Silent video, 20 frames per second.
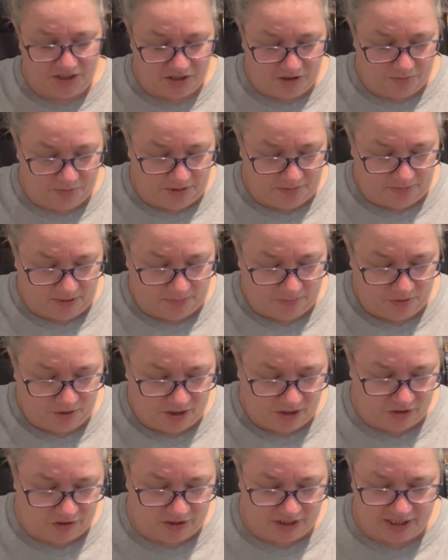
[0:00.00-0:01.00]
to be my
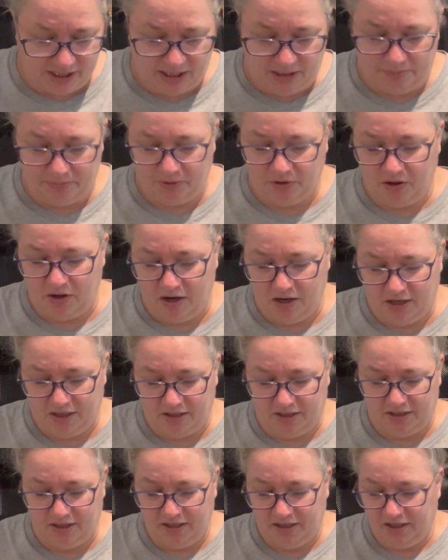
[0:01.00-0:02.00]
progress keeper
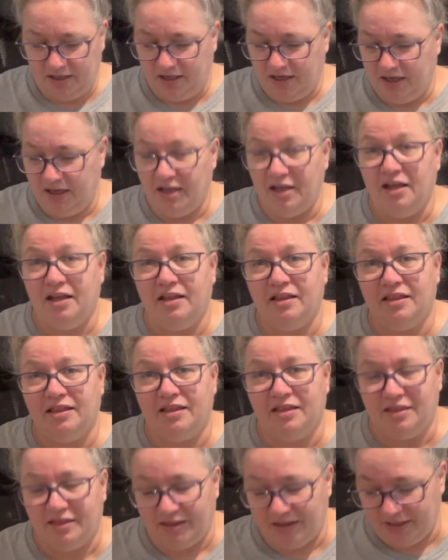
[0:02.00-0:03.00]
on
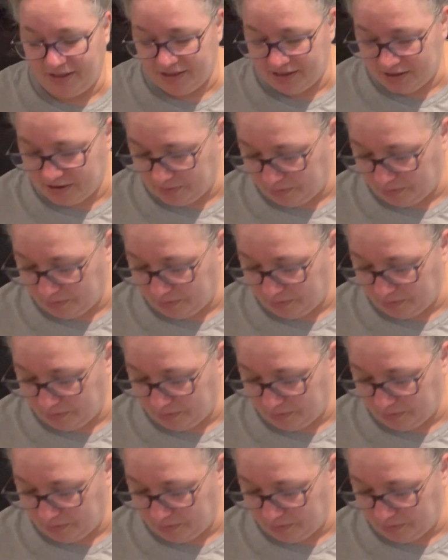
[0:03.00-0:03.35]
this